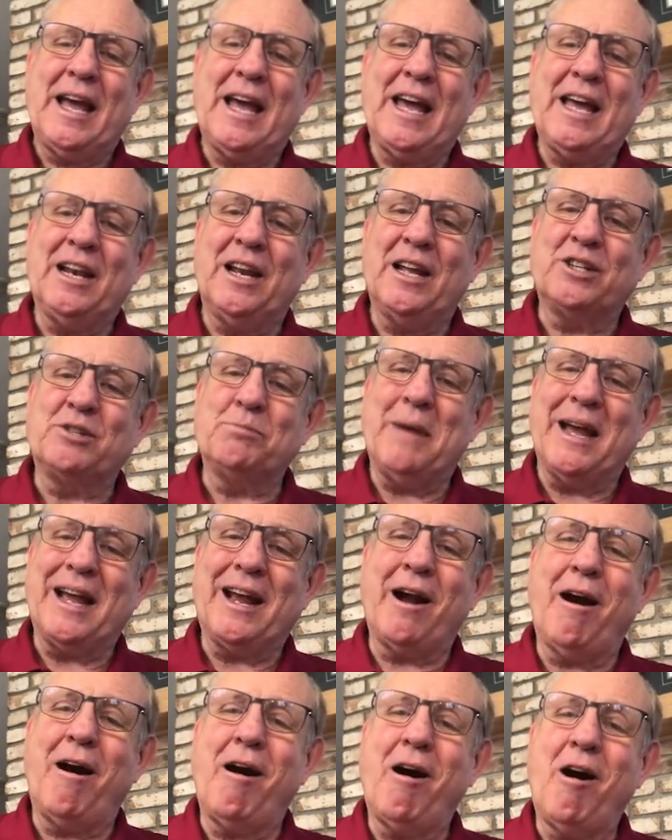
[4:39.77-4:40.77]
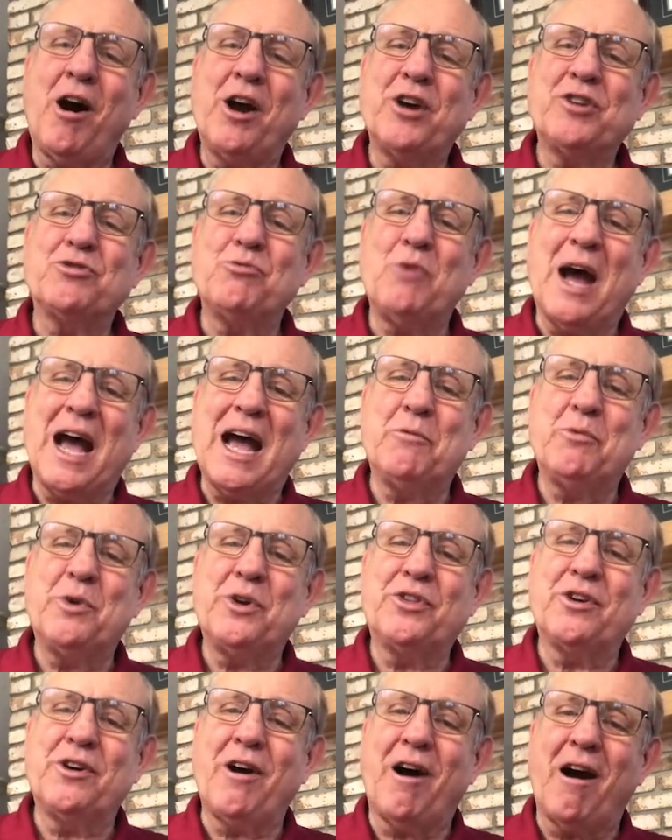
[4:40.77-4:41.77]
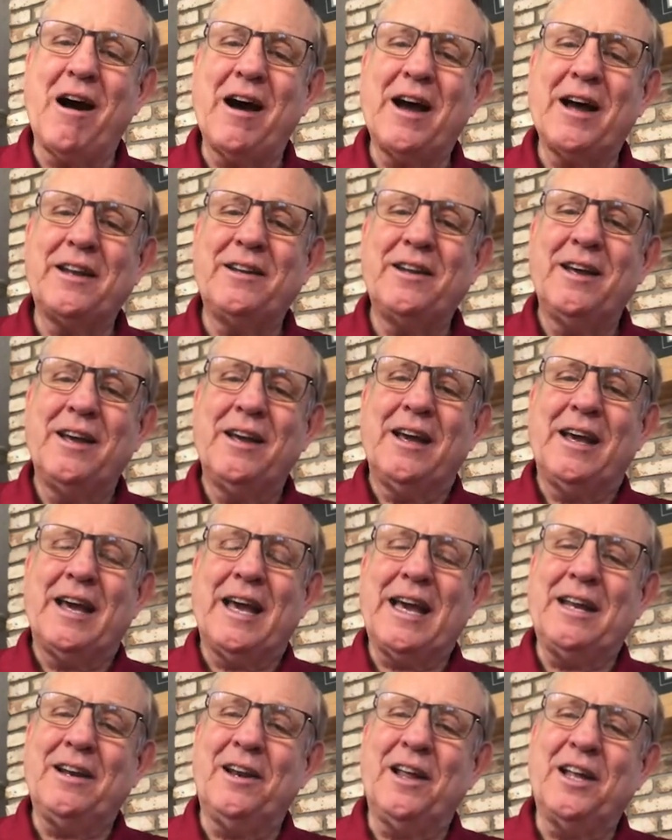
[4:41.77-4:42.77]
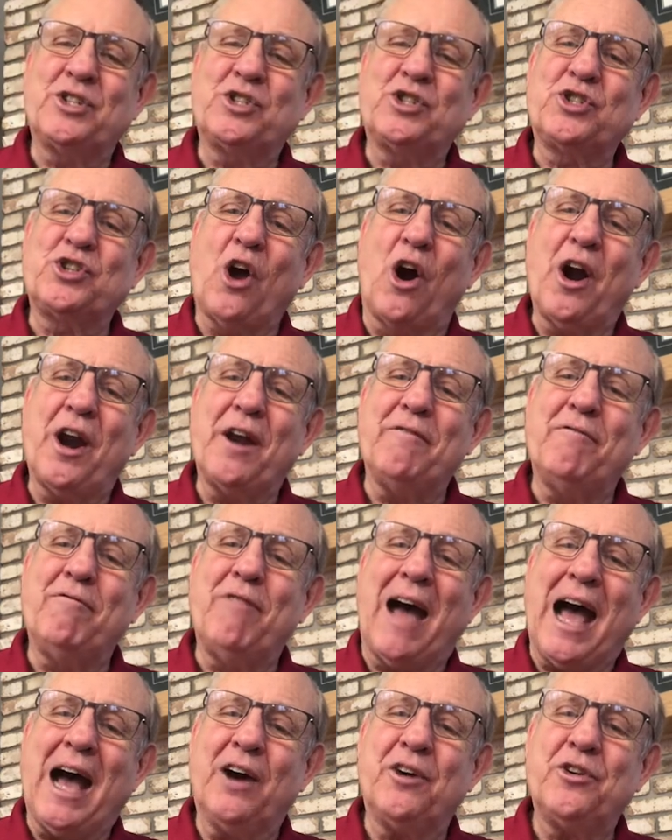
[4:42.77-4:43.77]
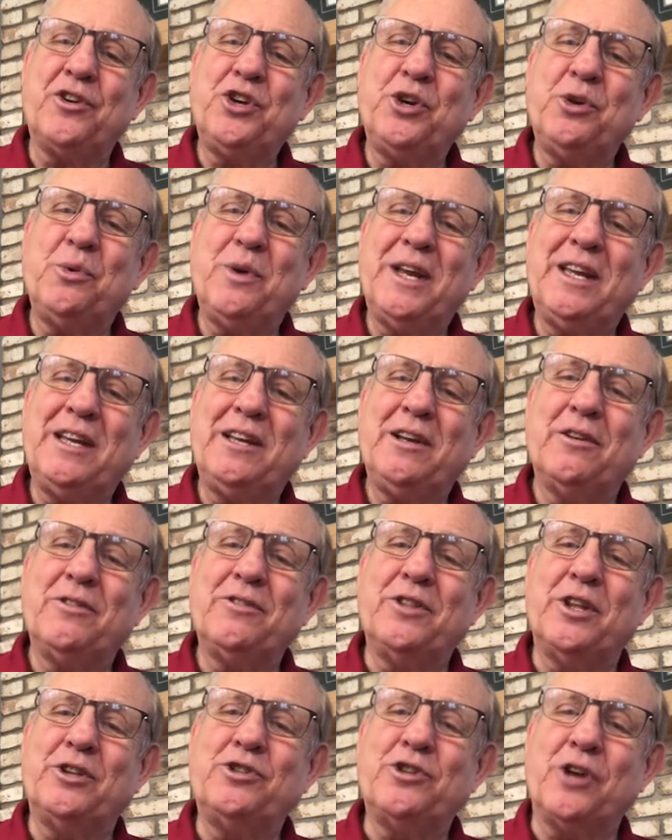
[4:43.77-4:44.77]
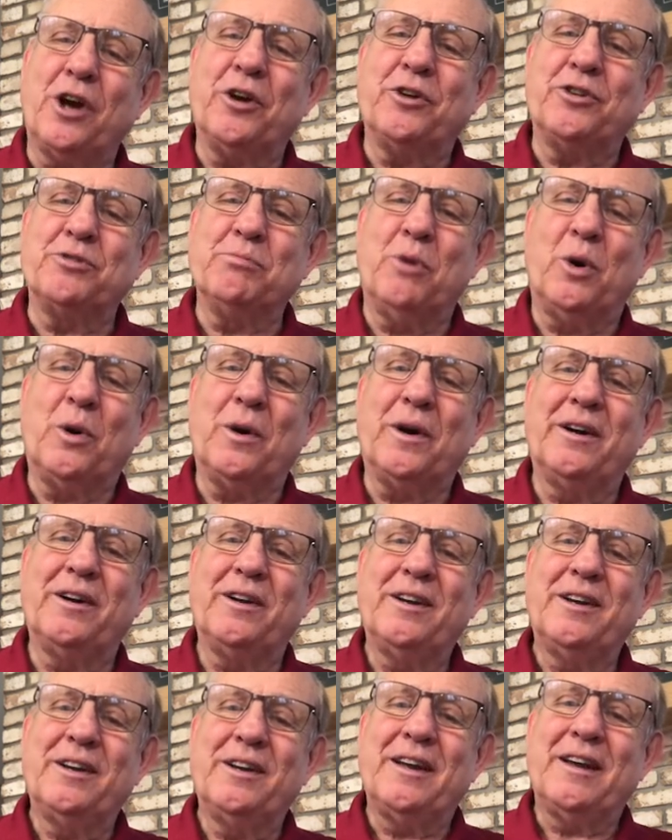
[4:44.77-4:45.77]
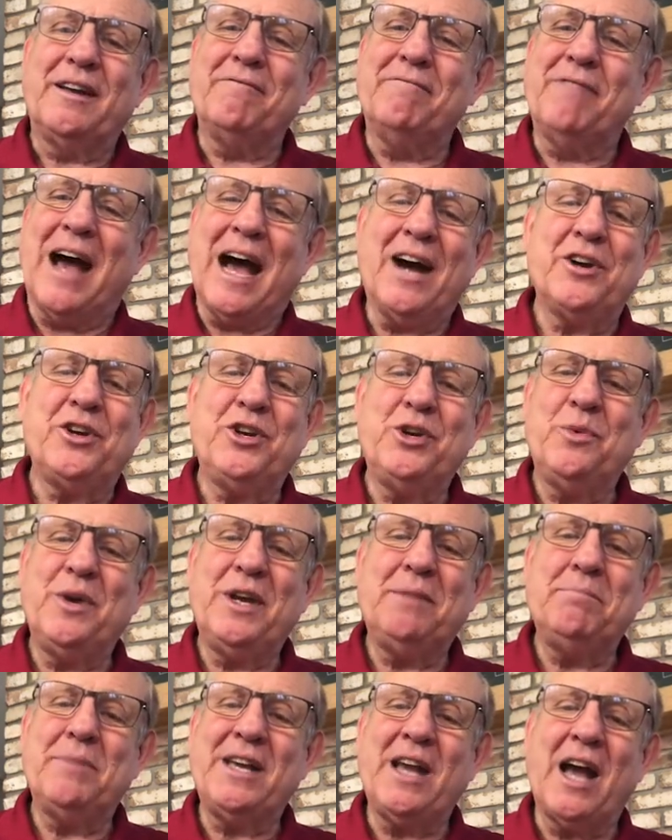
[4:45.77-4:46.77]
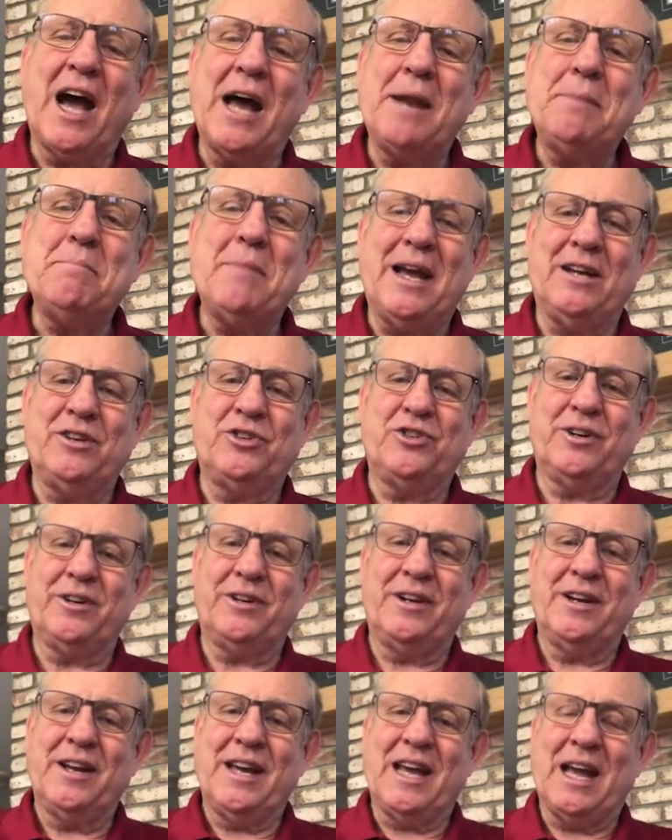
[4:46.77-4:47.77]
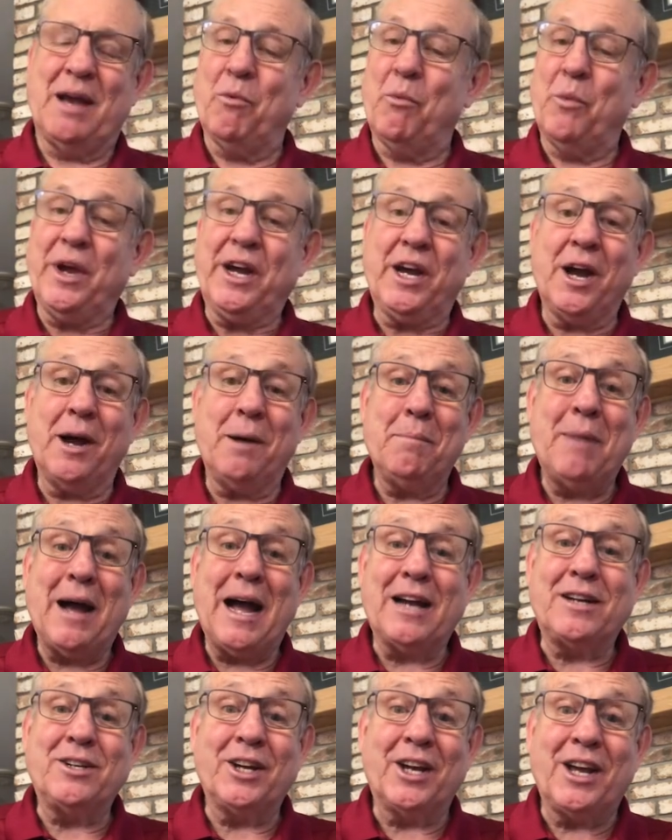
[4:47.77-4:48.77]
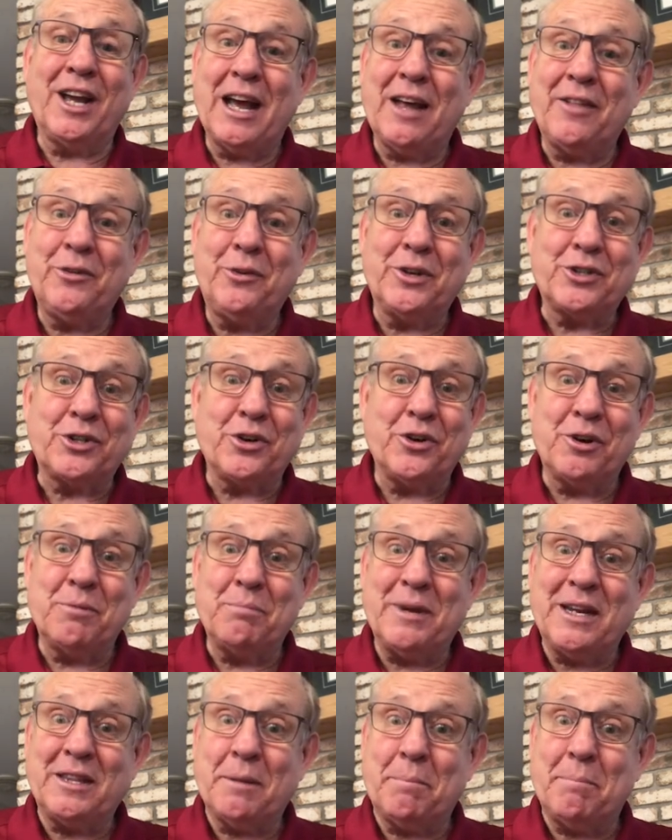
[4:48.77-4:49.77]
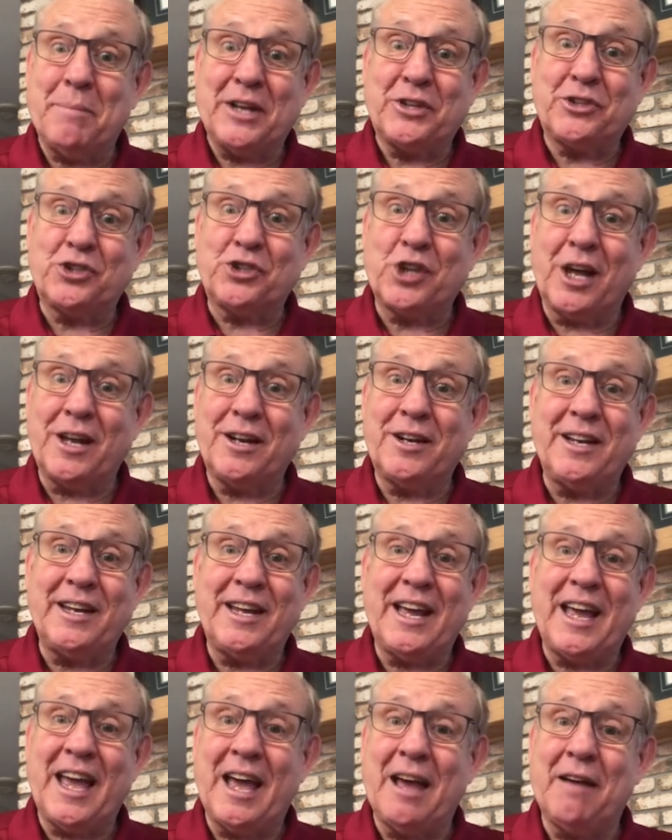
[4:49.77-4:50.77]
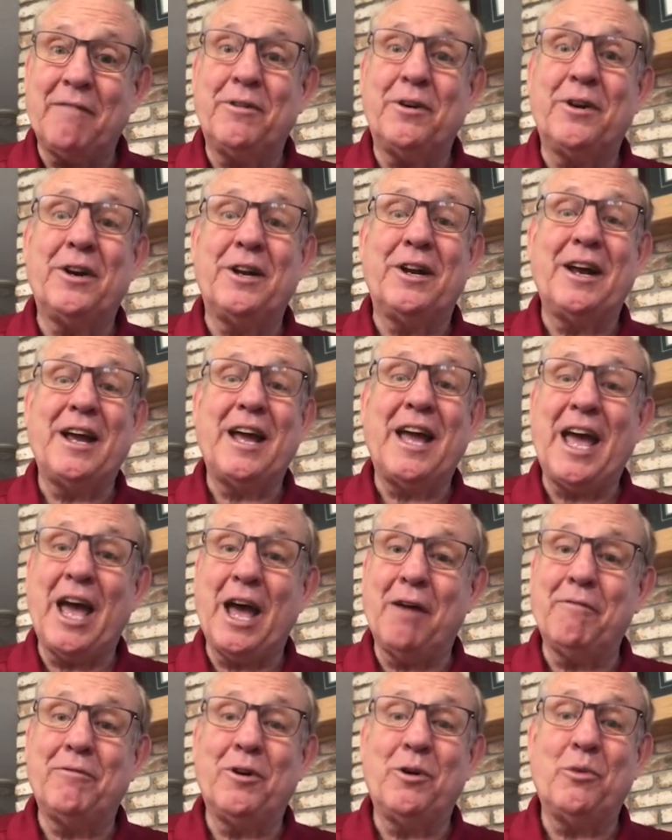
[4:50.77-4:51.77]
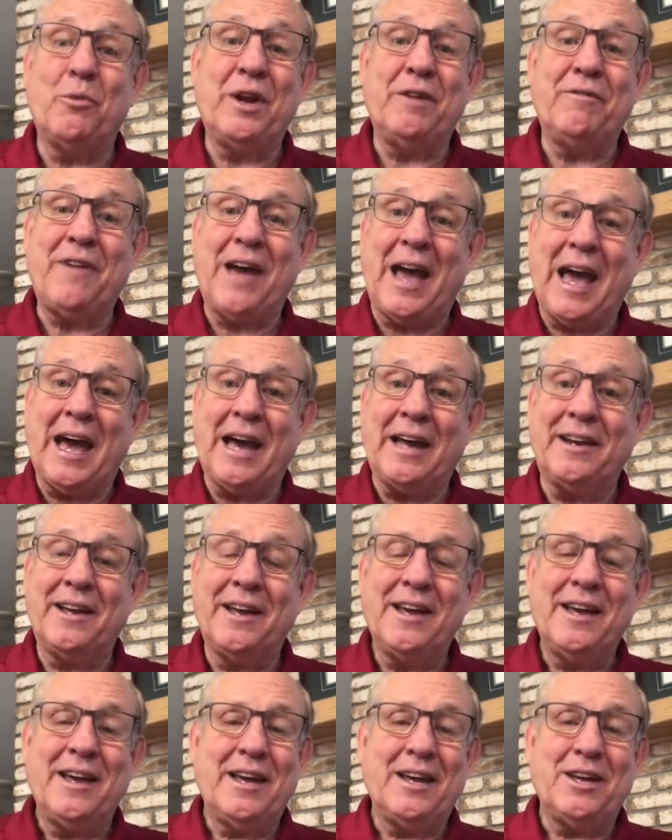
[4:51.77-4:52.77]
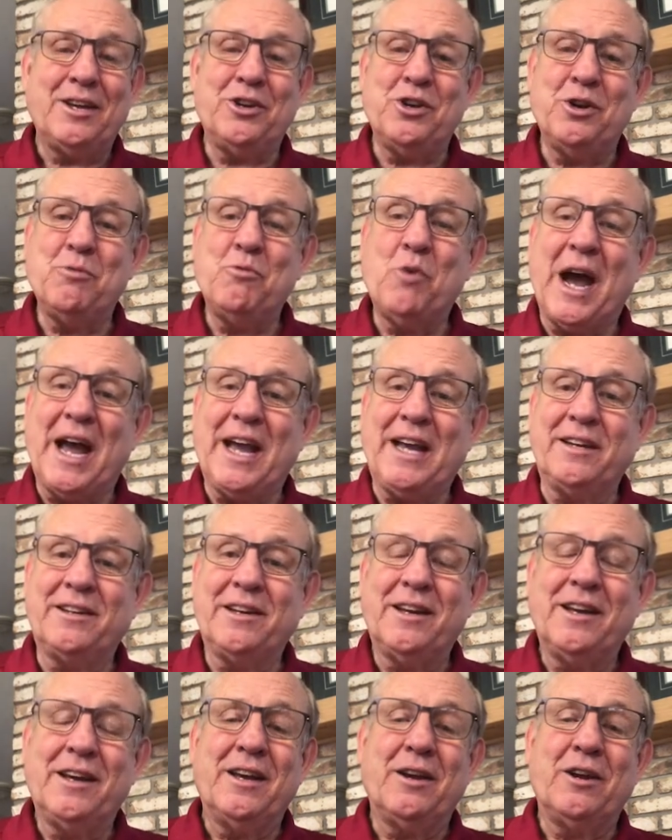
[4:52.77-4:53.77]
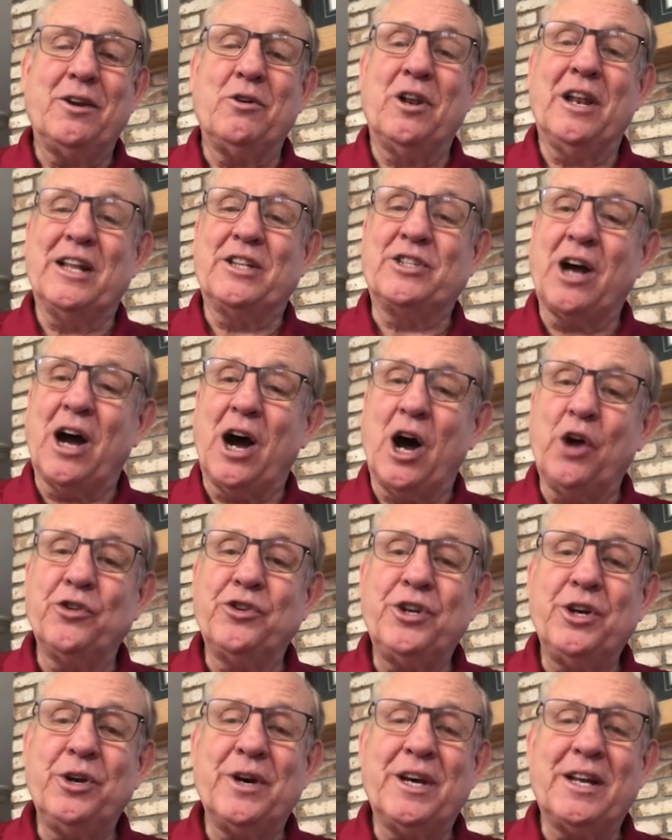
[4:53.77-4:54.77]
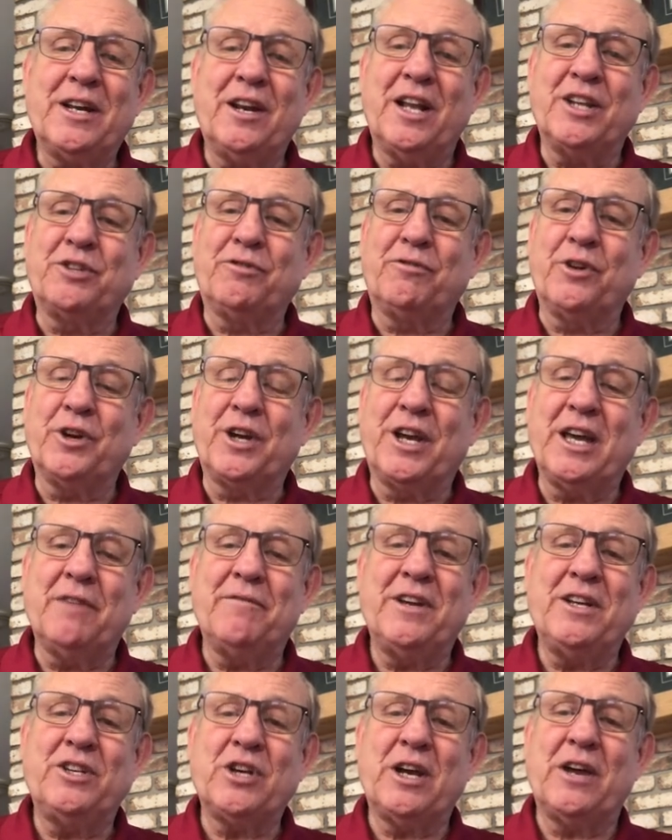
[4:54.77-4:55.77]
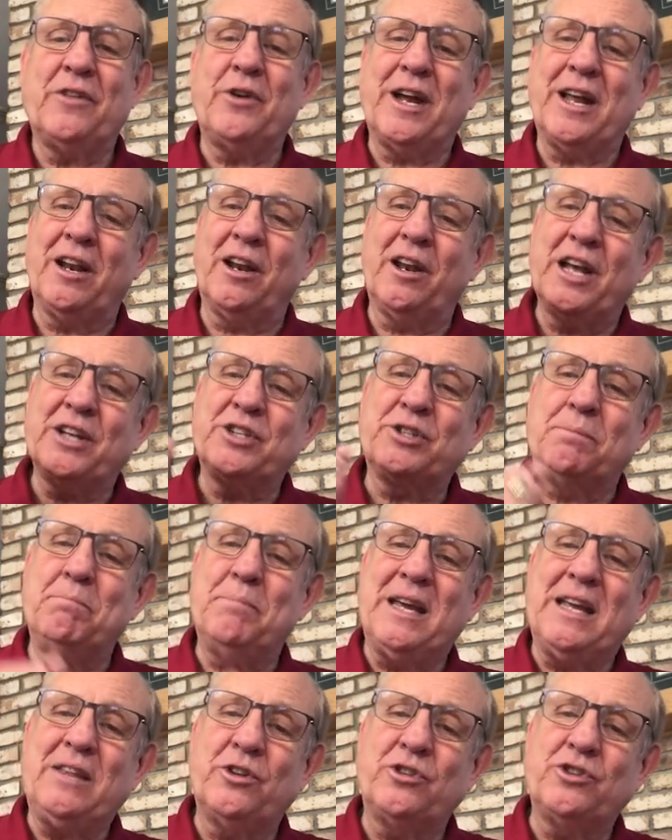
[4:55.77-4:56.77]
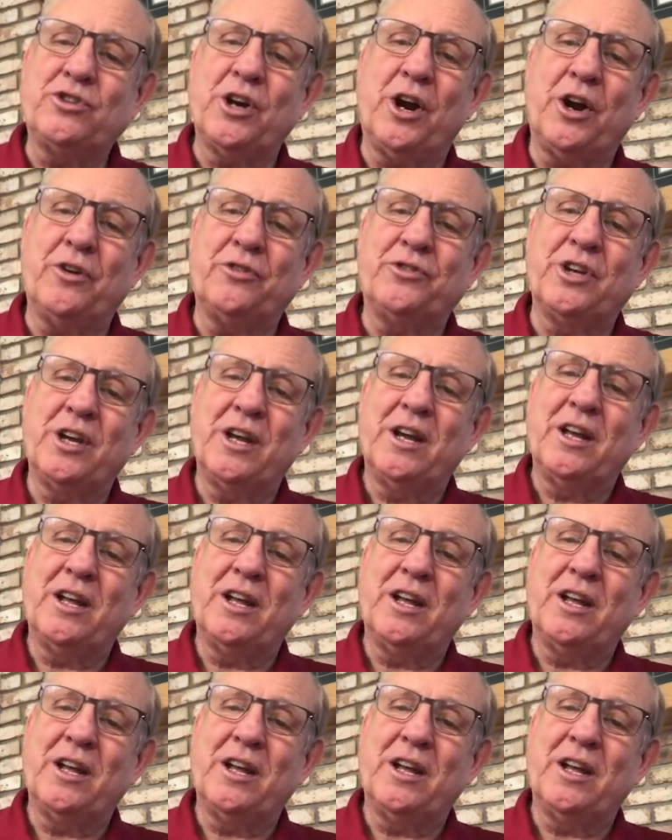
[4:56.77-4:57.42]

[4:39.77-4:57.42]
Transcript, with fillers: And let's make our hearts right with God. And let's start valuing the church more valuing beyond measure. And when we come back together, it's going to be the best Sunday ever, ever we've had. You wait. Let's all do it. Let's forgive each other and let's be the church.